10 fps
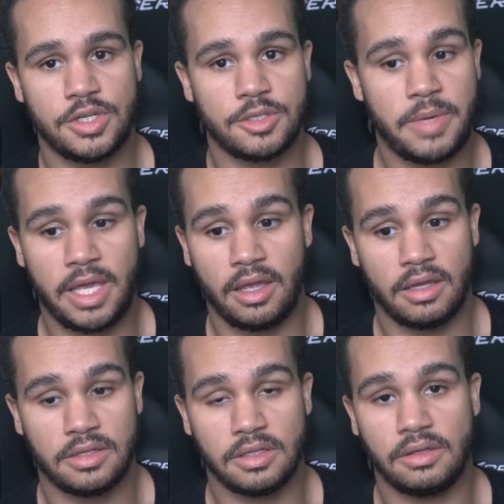is
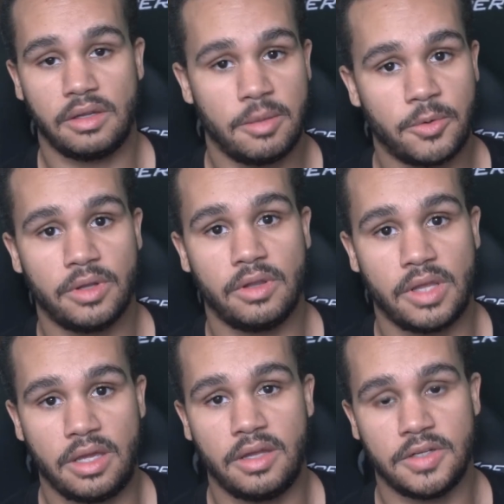being
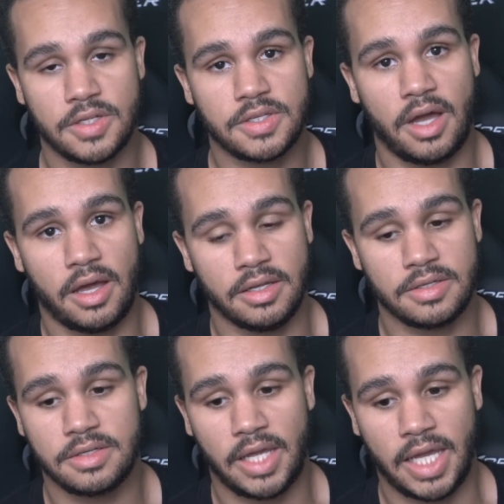deliberately
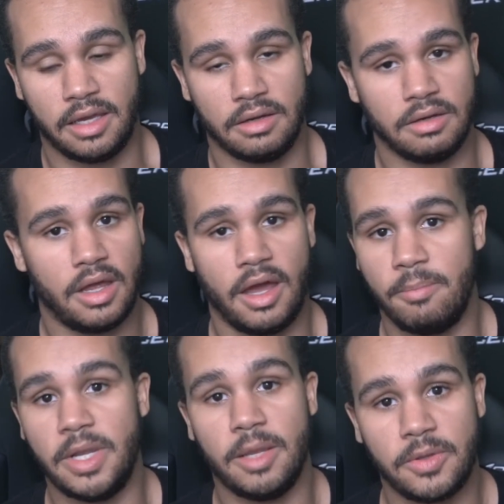dishonest and
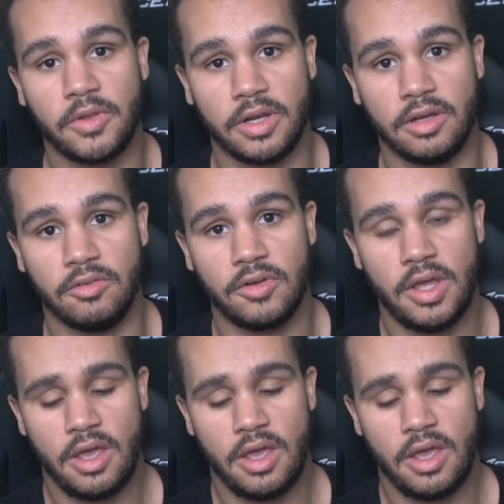manipulative.